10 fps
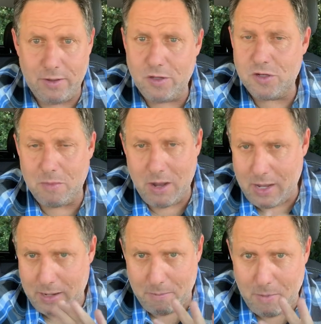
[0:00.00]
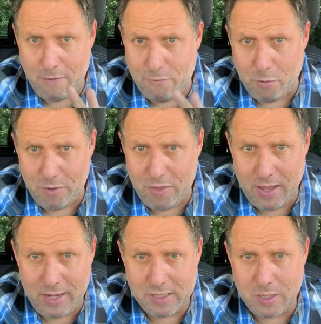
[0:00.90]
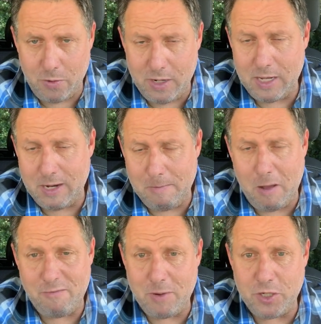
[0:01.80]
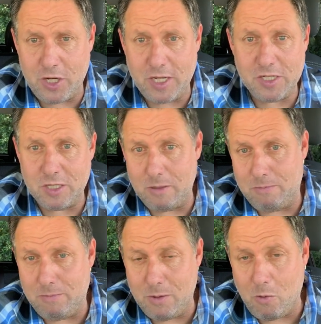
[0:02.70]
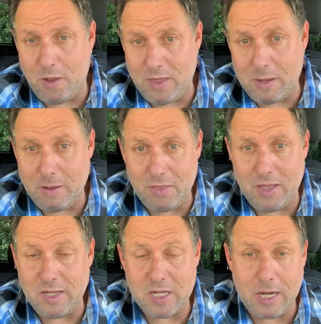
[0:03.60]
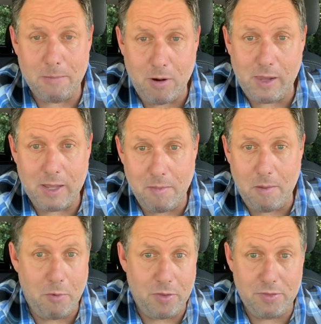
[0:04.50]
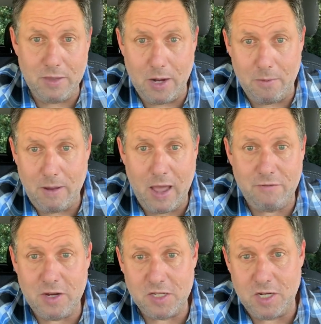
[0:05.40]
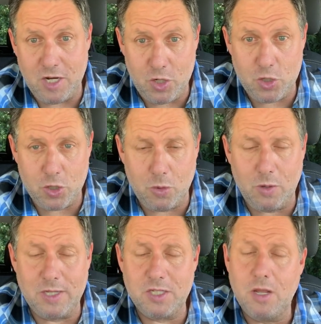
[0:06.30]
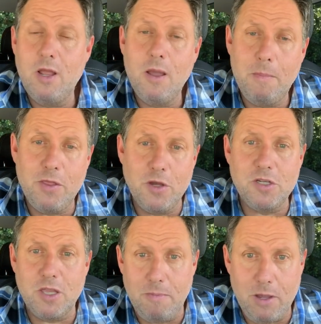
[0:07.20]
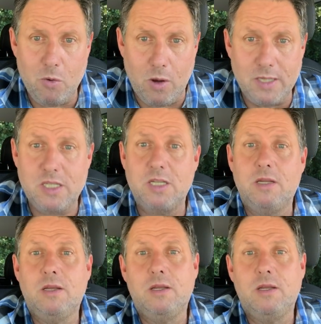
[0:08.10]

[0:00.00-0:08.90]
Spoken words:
Those are my 4 things. I wanted to get them off my chest. The more I think about things, I can probably come up with, half a dozen additional ones. But those are the big ones.